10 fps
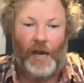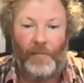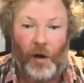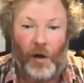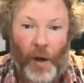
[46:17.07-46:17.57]

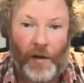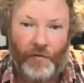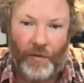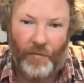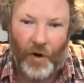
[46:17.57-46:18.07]
away
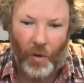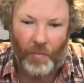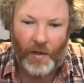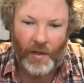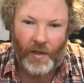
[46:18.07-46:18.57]
from
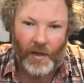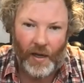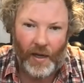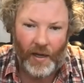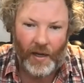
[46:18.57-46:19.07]
Rome,
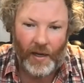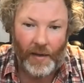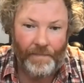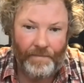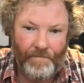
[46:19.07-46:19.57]

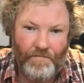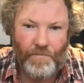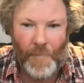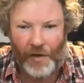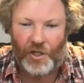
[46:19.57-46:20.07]

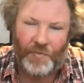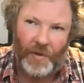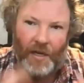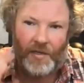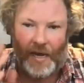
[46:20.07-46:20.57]
not just
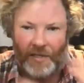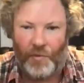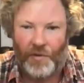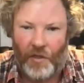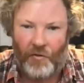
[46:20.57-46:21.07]
because that's where
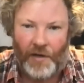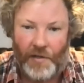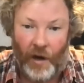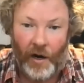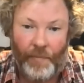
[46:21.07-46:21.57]
the threats
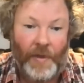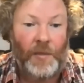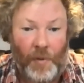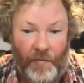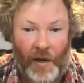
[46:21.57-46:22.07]
are, but to
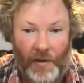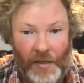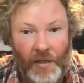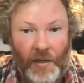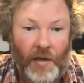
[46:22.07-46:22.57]
prevent
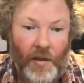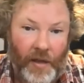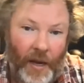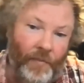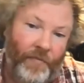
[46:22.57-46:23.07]

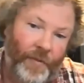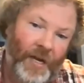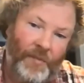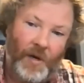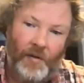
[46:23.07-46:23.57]
them from
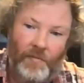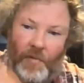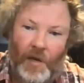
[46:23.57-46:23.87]
coming